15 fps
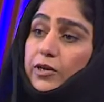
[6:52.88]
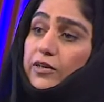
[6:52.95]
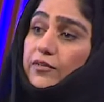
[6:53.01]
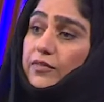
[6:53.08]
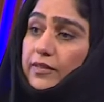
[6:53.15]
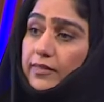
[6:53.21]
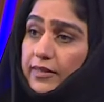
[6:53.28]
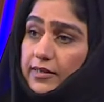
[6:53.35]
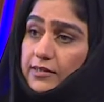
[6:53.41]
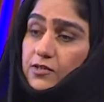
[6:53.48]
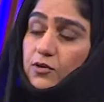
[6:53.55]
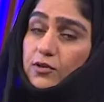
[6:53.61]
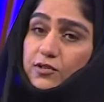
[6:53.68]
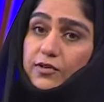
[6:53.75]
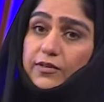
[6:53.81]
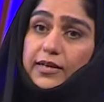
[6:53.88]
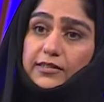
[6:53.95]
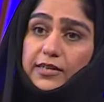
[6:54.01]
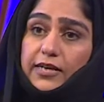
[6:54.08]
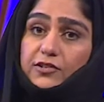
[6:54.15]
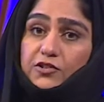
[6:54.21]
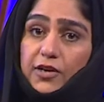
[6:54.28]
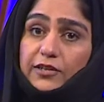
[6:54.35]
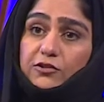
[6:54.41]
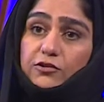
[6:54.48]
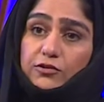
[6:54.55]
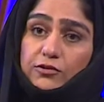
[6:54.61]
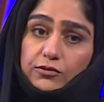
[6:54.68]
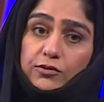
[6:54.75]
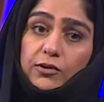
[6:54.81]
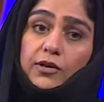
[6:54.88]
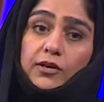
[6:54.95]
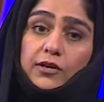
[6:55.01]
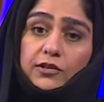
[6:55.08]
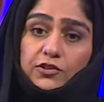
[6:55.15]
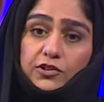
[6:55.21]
And one of the things also that I try to do